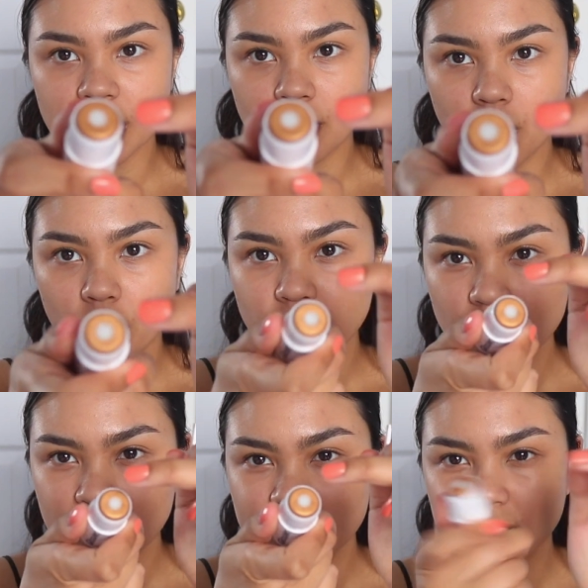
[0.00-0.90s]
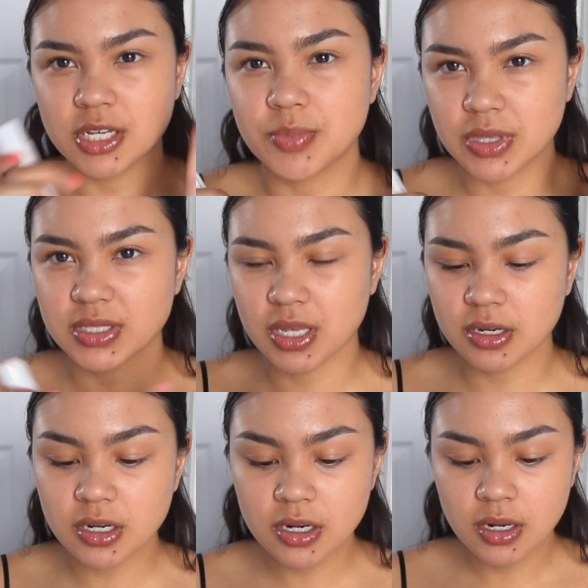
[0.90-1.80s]
like moisturizing tip in the
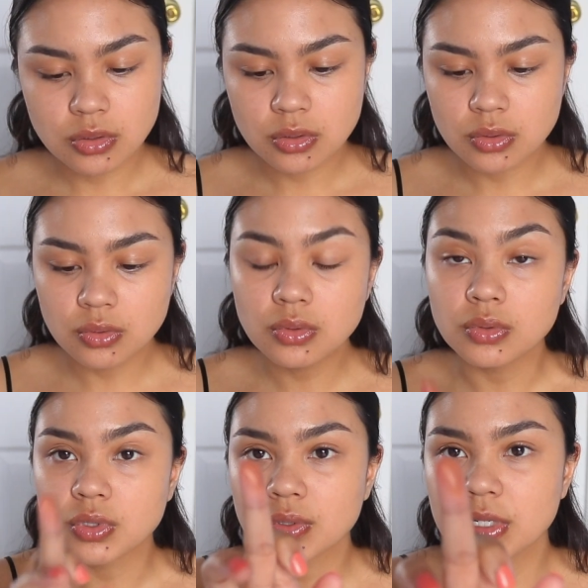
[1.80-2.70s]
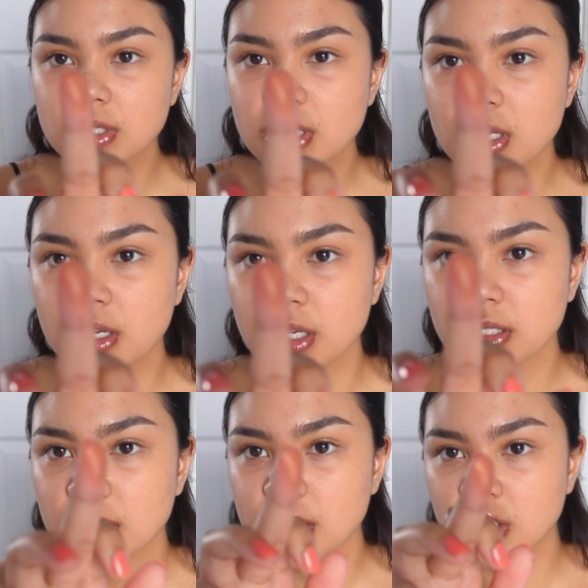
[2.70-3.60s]
center. Ooh, so it is like a
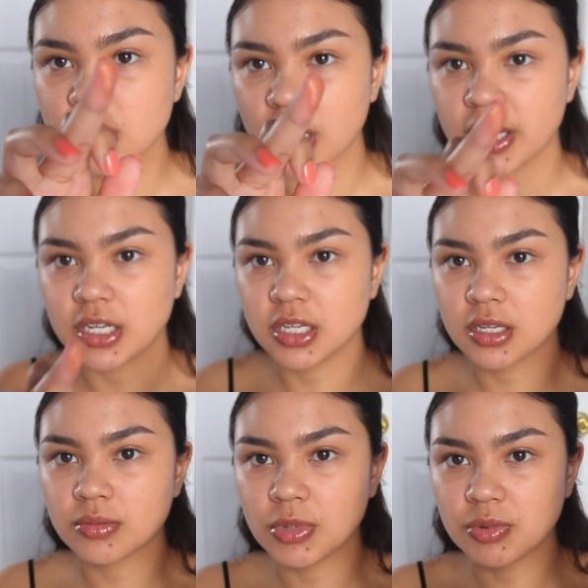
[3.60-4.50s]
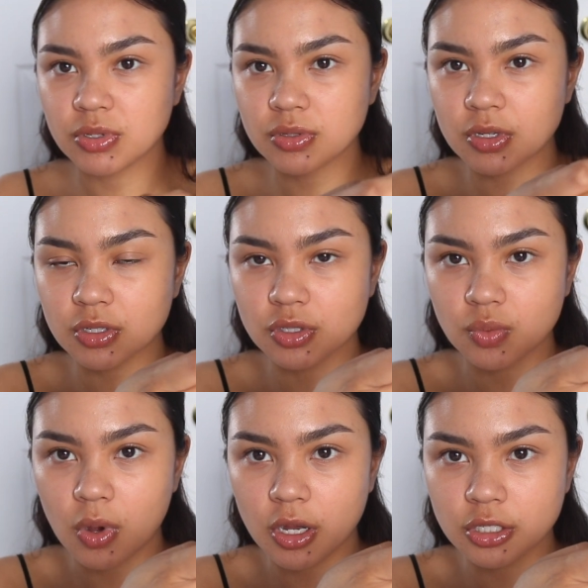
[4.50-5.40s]
nice like shiny, maybe I'll do like a
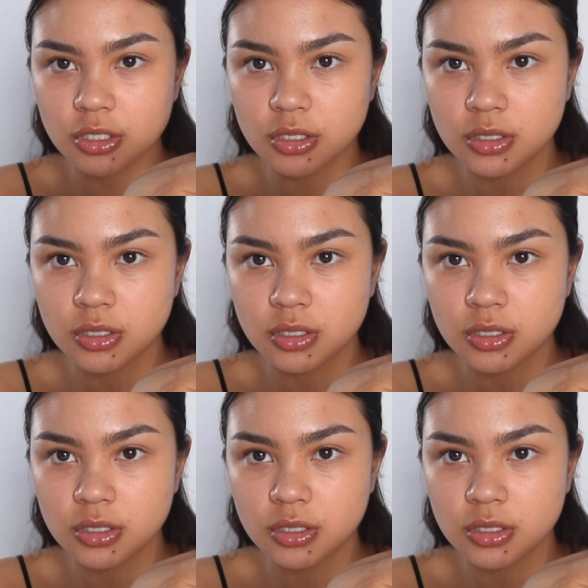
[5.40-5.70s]
swatch.